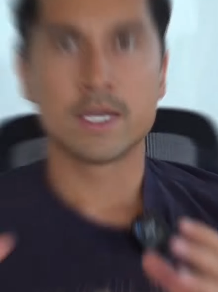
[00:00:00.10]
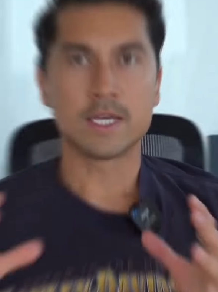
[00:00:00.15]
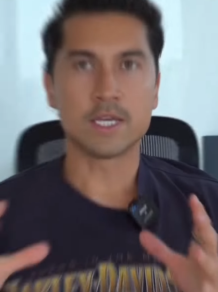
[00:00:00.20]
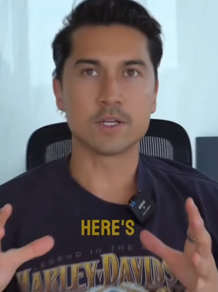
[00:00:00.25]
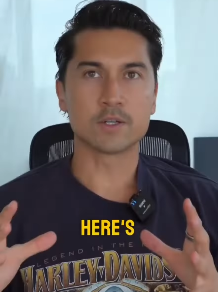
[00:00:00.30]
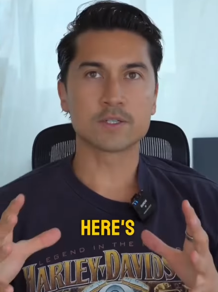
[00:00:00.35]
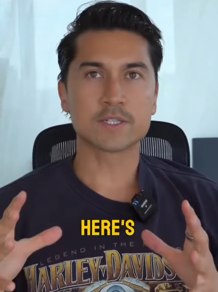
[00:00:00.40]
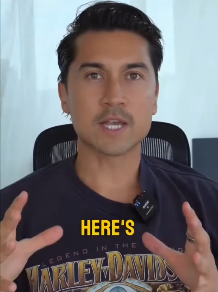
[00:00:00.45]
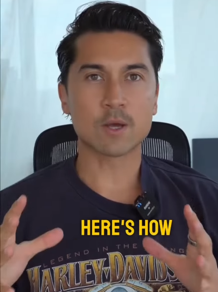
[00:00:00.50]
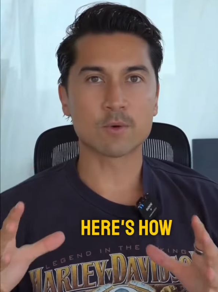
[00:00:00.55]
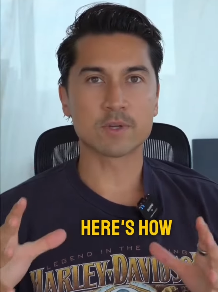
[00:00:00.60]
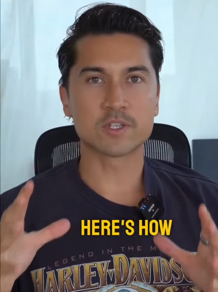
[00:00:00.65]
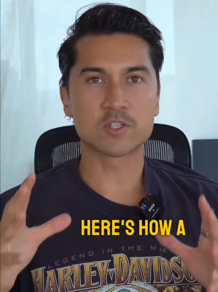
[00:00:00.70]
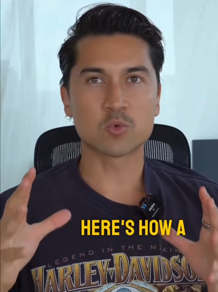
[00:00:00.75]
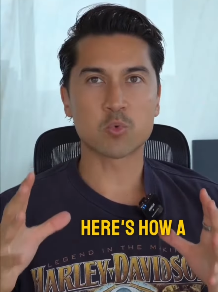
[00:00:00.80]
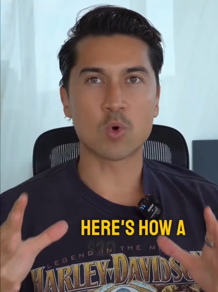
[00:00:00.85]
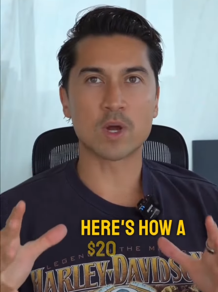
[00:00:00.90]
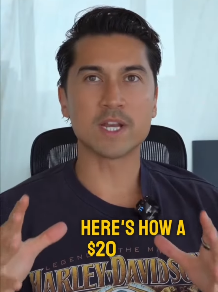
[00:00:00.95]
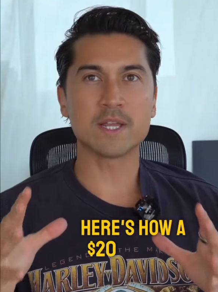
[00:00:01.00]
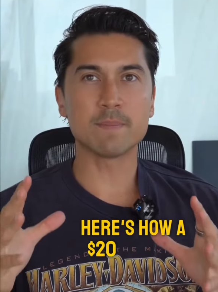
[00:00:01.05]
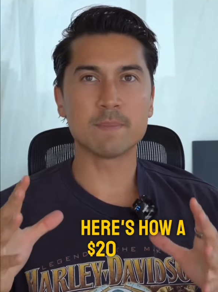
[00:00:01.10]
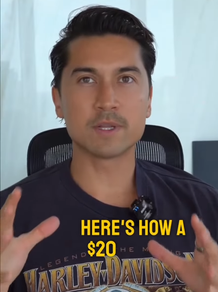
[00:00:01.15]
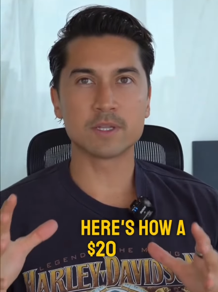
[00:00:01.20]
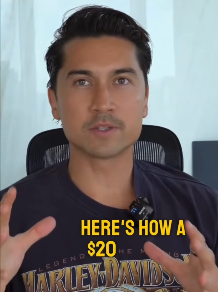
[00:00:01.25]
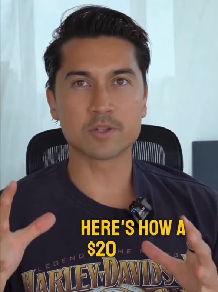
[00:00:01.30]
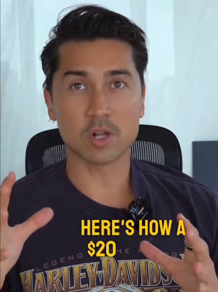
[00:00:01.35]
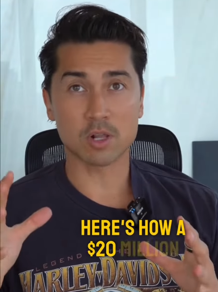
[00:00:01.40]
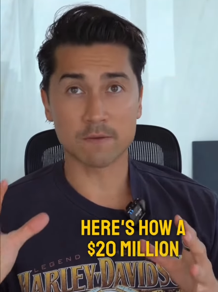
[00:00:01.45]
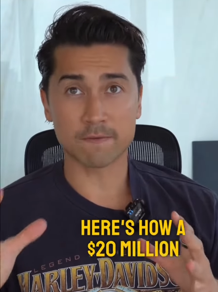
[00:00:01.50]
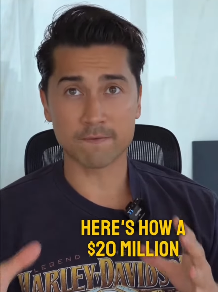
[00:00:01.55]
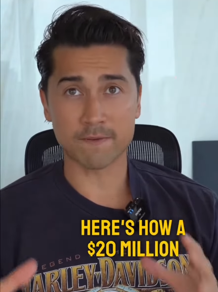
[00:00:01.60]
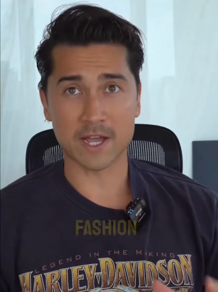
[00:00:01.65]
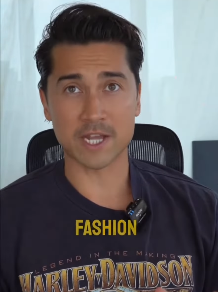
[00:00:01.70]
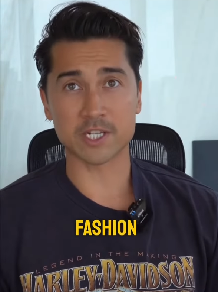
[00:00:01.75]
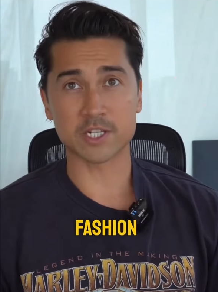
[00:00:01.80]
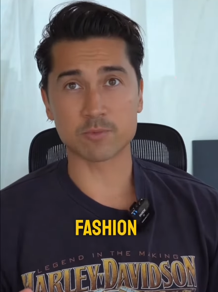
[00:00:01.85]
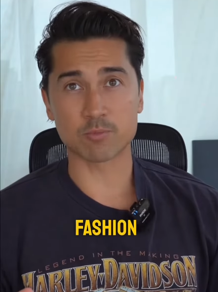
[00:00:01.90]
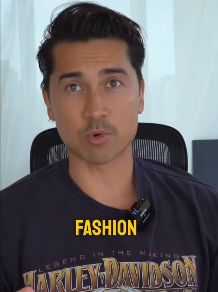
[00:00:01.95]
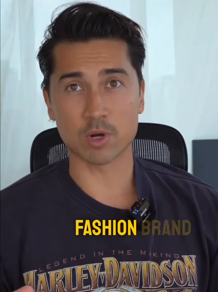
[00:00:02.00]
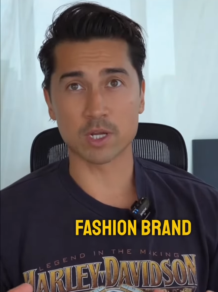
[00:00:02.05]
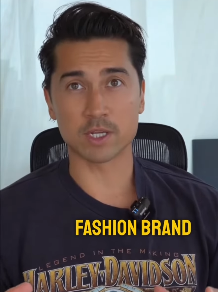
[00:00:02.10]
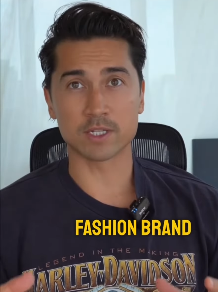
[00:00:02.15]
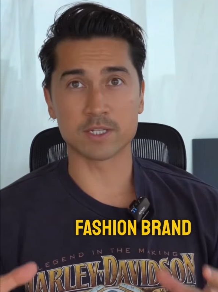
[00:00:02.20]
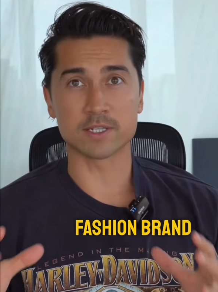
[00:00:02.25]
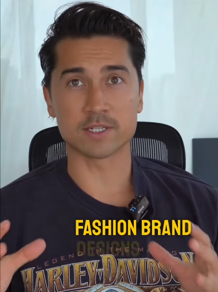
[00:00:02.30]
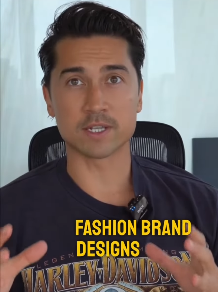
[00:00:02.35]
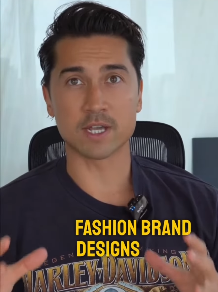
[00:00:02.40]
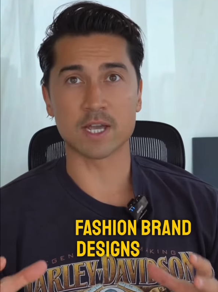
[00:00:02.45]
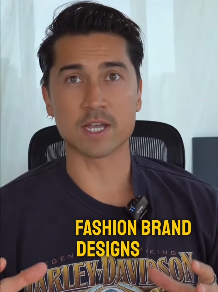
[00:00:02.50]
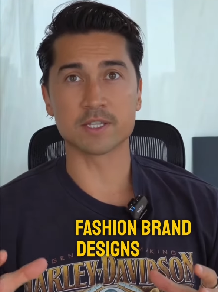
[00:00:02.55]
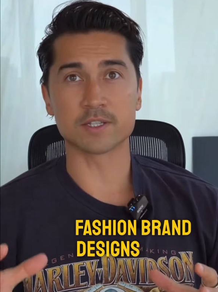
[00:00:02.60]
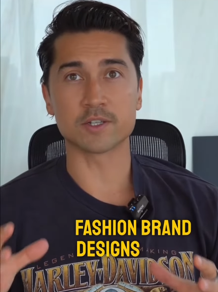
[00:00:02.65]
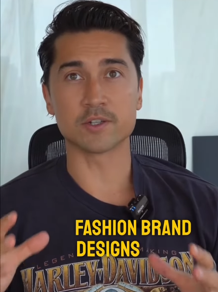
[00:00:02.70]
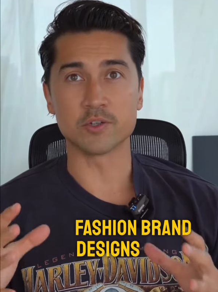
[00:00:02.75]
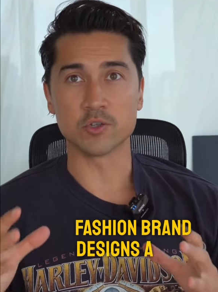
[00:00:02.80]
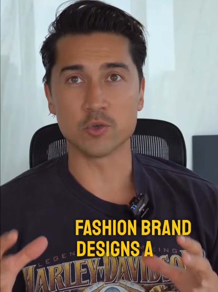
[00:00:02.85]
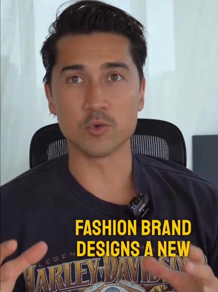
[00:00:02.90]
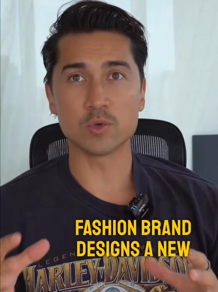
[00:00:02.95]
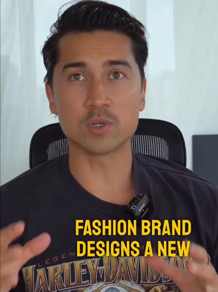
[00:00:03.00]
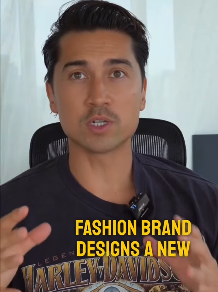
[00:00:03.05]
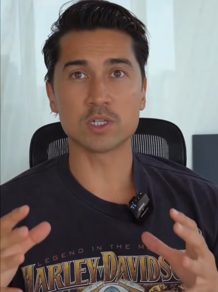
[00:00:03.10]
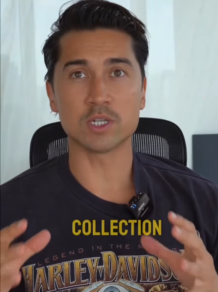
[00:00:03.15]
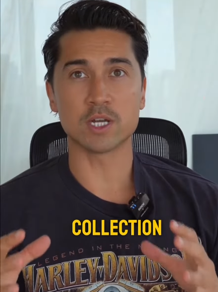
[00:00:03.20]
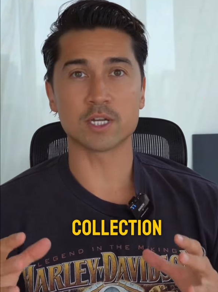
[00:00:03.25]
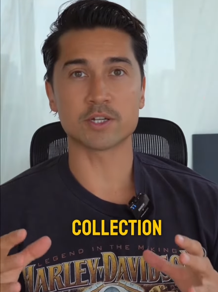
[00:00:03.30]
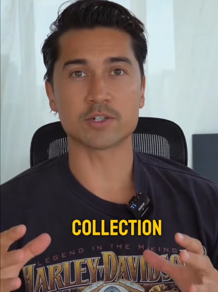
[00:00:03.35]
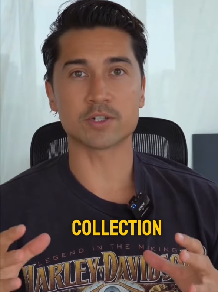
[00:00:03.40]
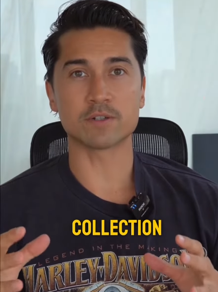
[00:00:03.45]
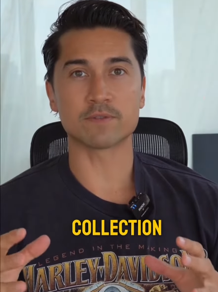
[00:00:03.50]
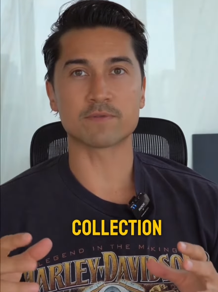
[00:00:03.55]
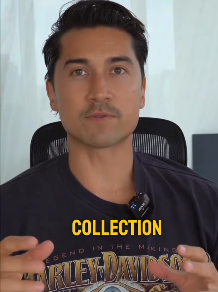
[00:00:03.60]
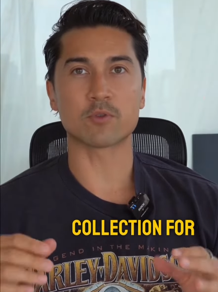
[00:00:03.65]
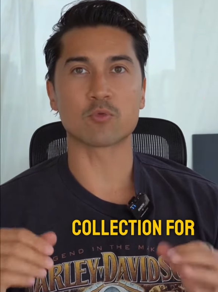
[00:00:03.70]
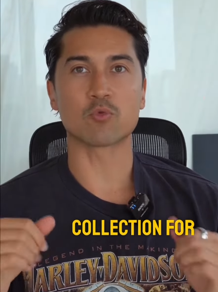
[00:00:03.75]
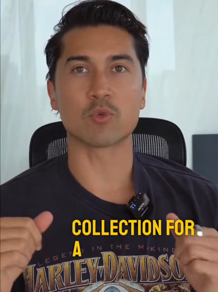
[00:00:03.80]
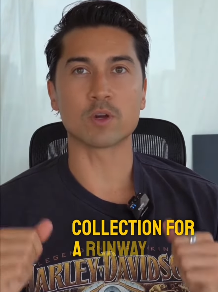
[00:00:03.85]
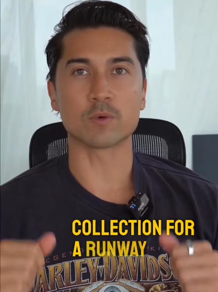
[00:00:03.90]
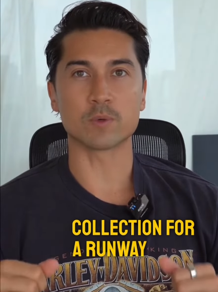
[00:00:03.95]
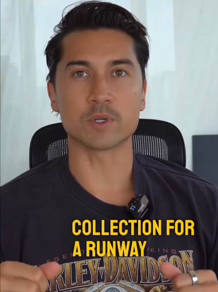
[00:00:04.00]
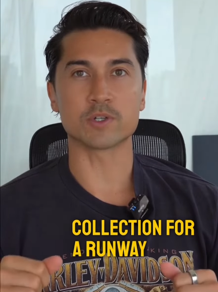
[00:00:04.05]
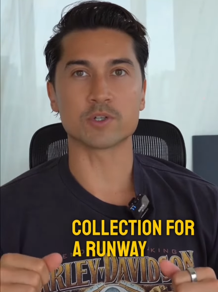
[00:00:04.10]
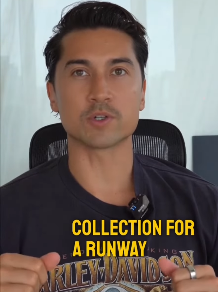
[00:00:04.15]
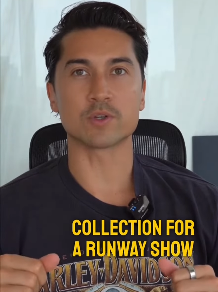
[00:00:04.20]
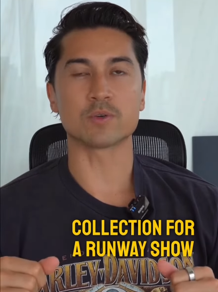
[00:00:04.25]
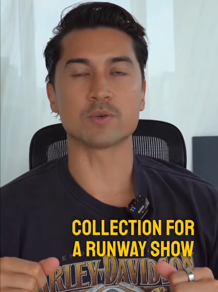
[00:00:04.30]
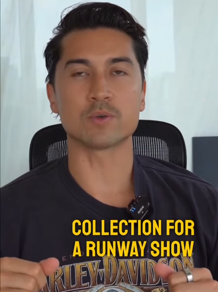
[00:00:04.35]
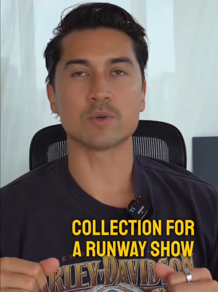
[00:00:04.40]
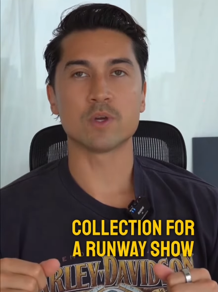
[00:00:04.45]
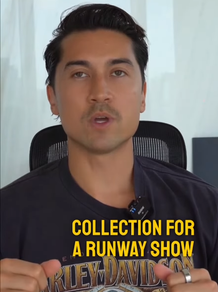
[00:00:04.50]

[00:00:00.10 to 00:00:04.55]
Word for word: Here's how a $20 million fashion brand designs a new collection for runway show.